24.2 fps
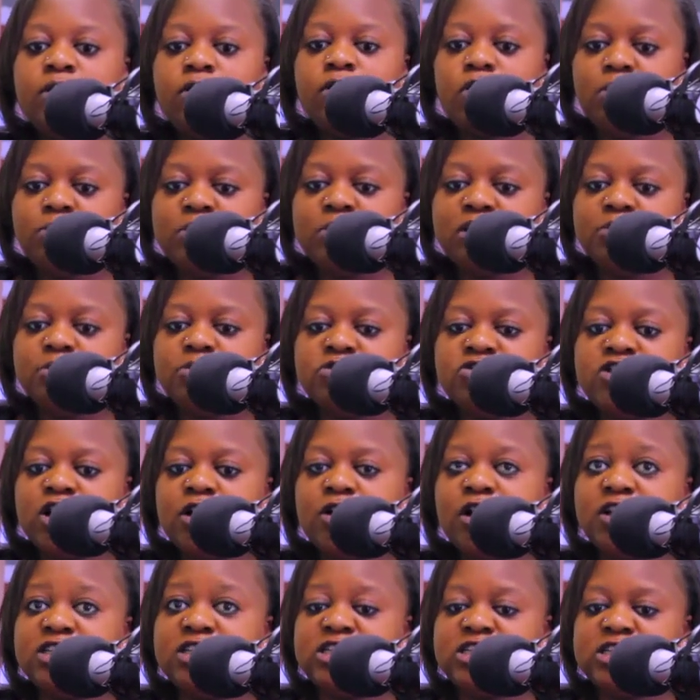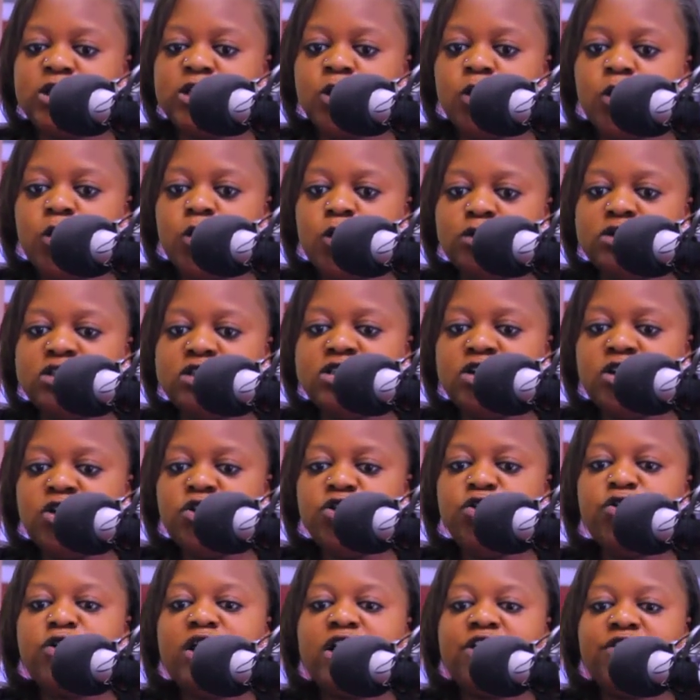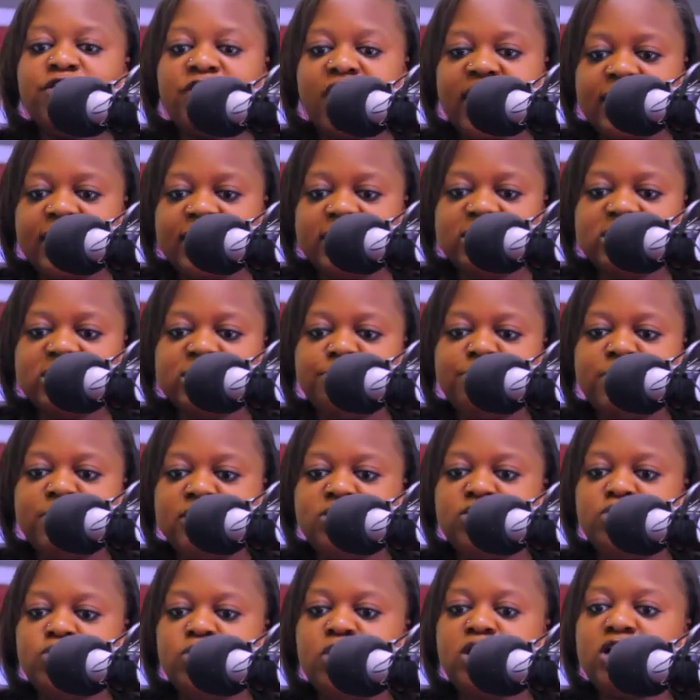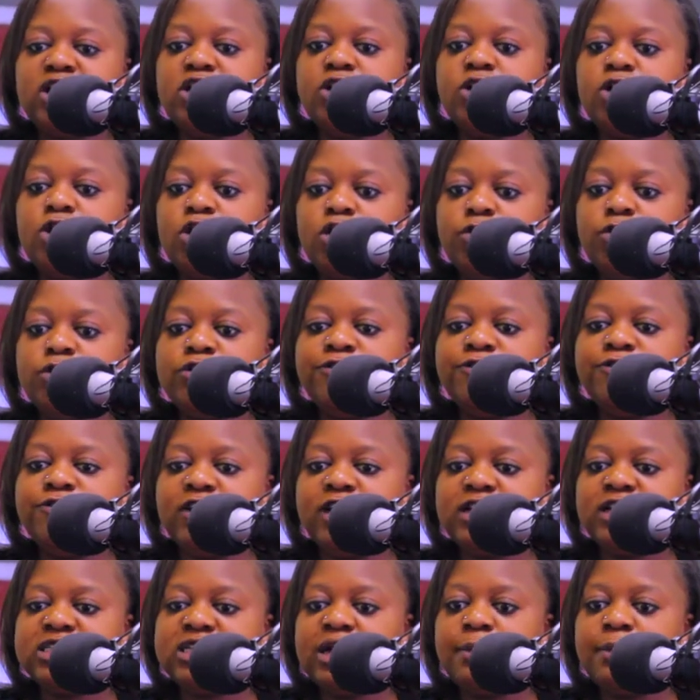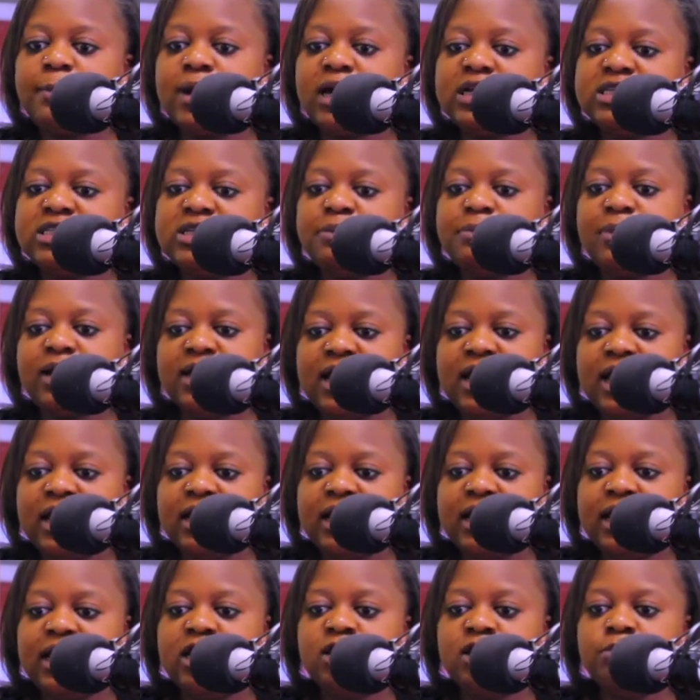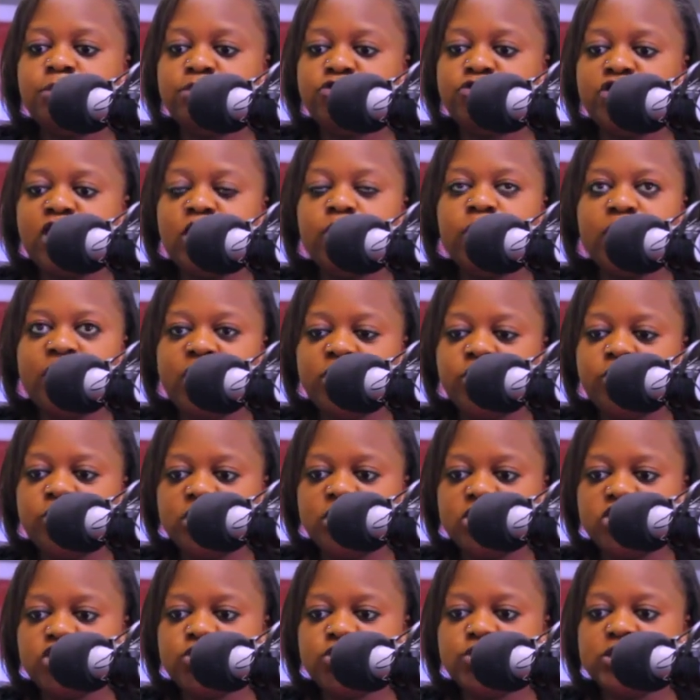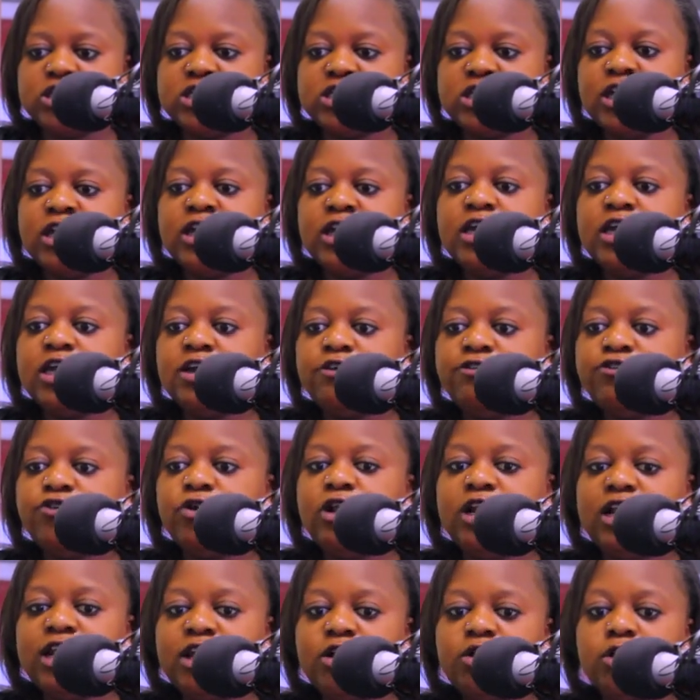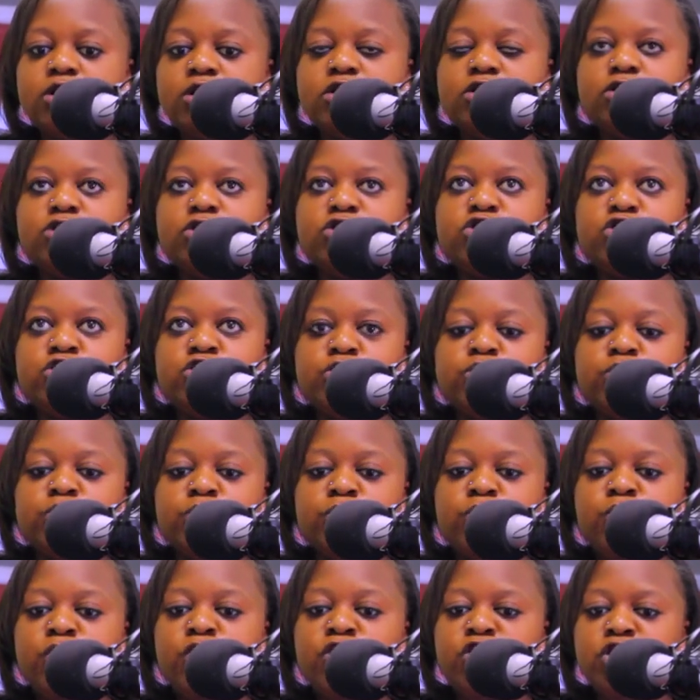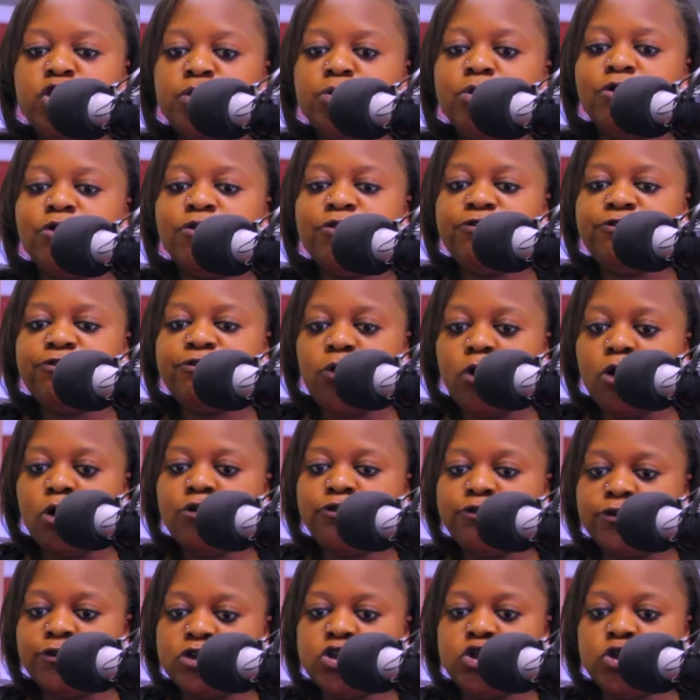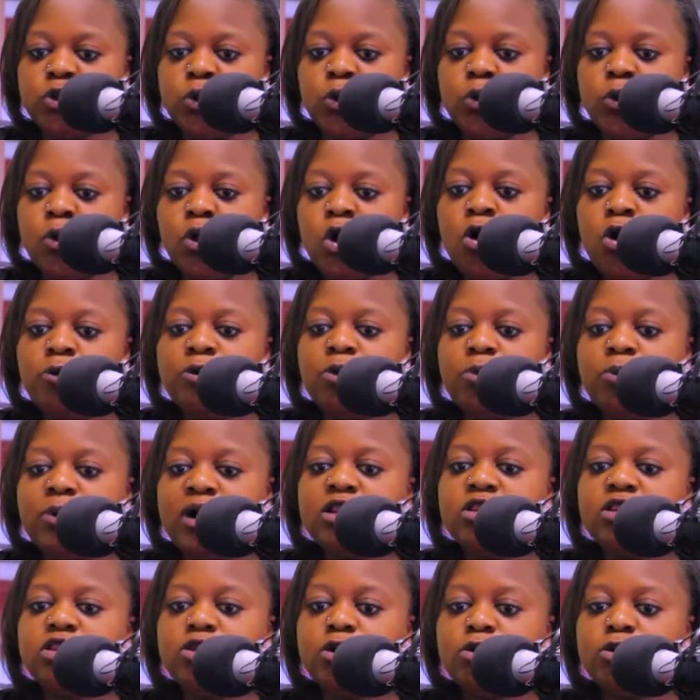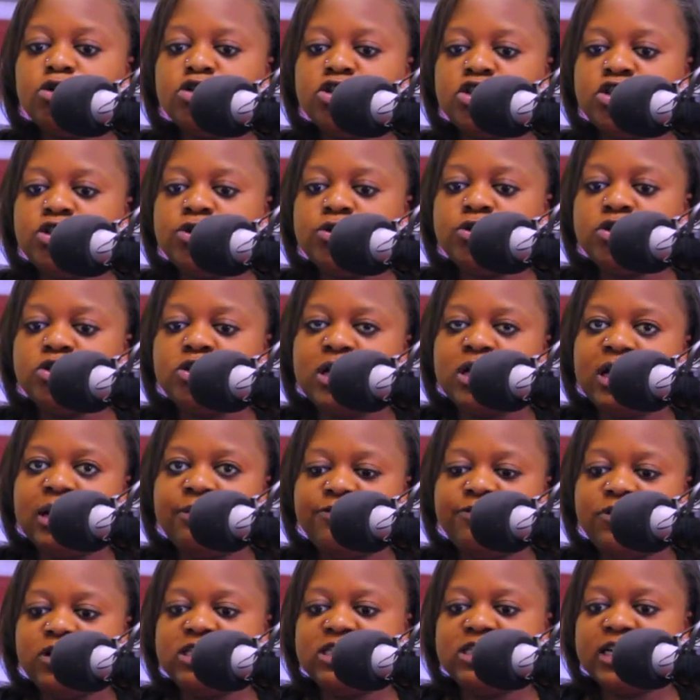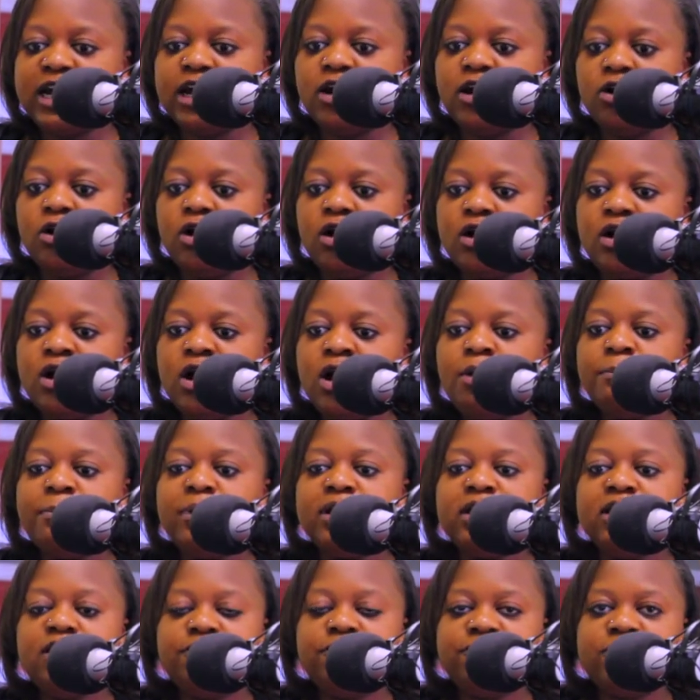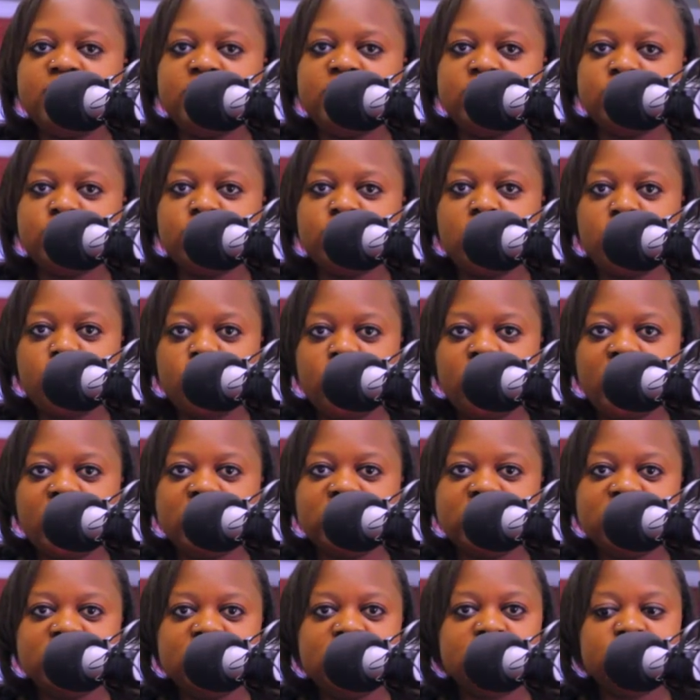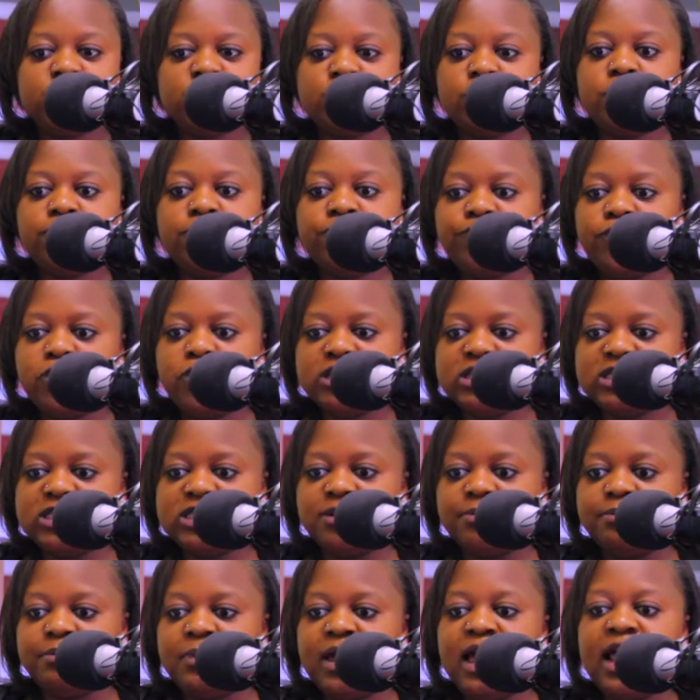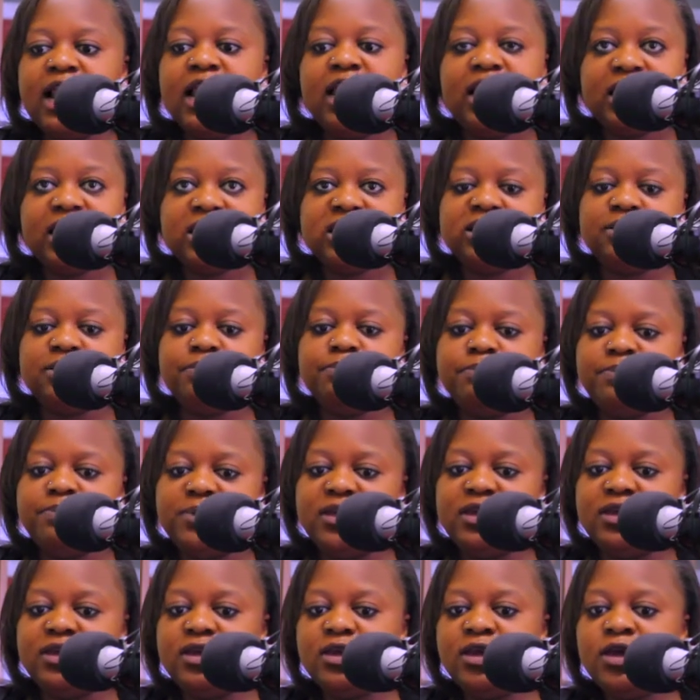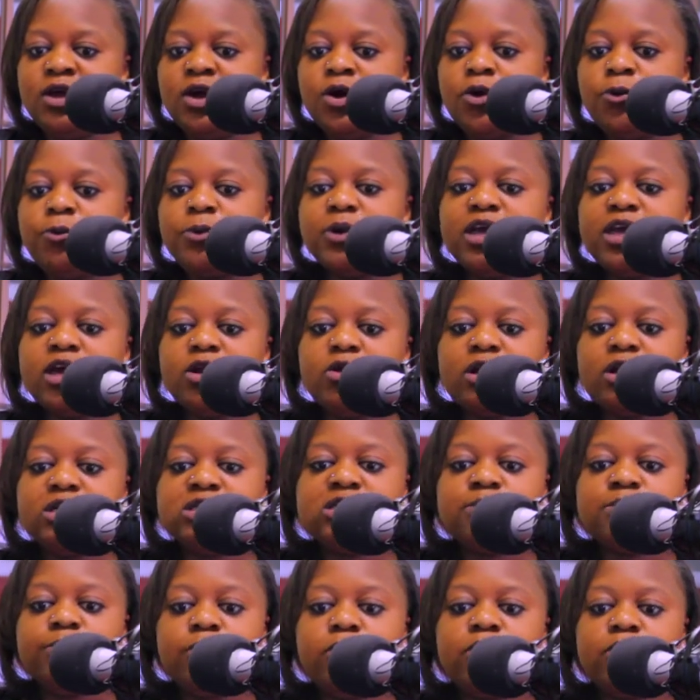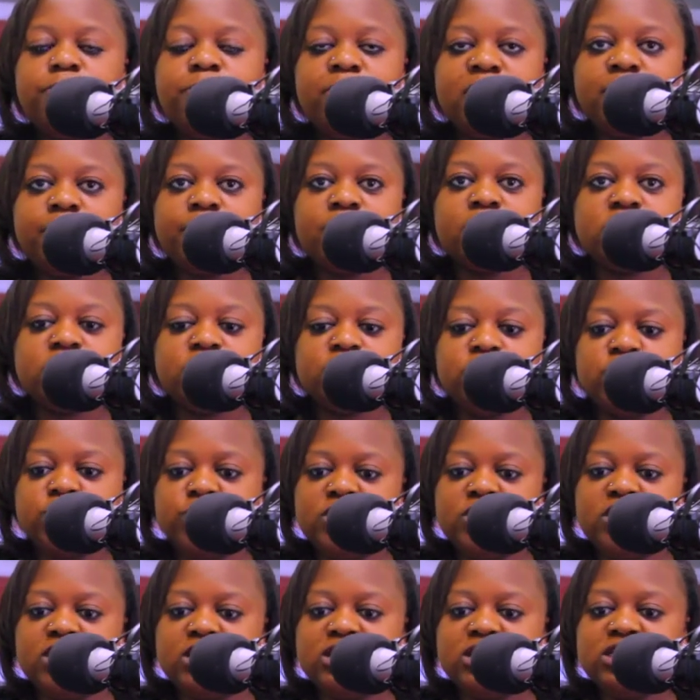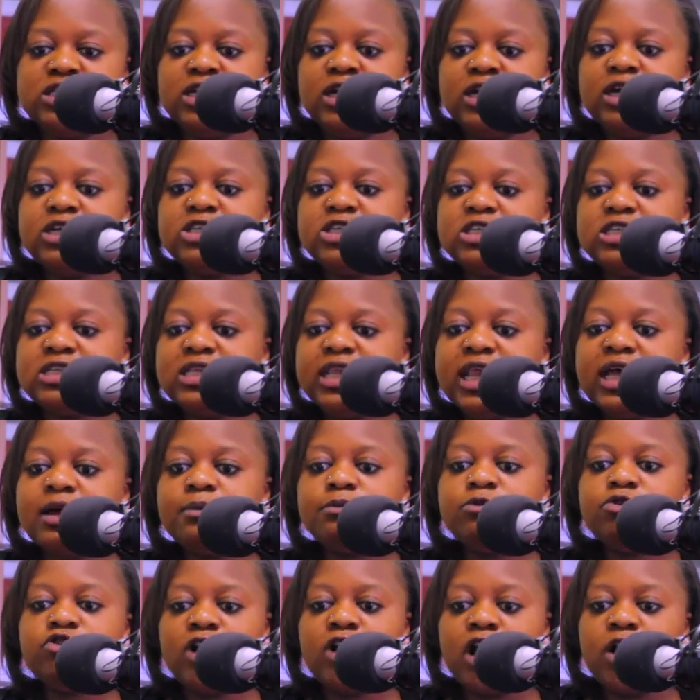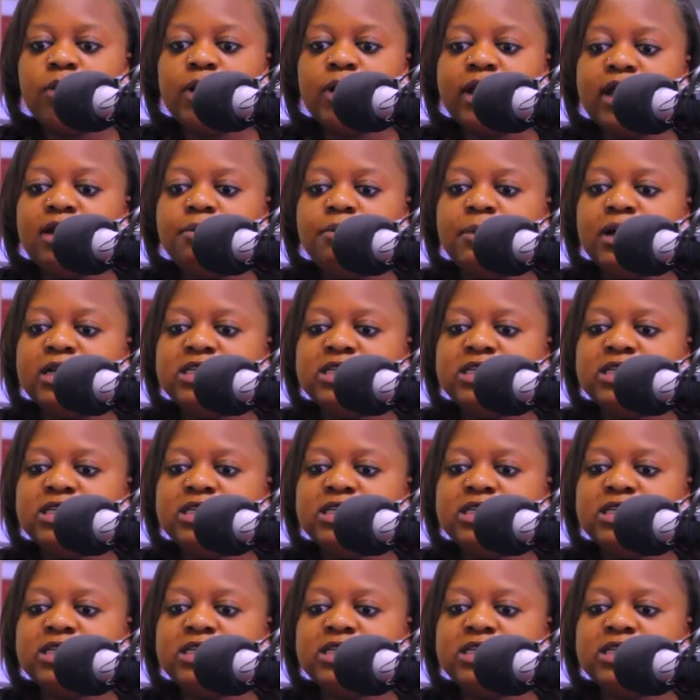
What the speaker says: Comrade Mchangwa, this is in quotes, you are right, but do not include Victor Matemadanda and Mchangwa in your issues. If you lean on those two, you will fall for sure. We want those two to come for dialogue, but if they do not want, do not force them. Let them be. We cannot support people to do this, just like Mchangwa and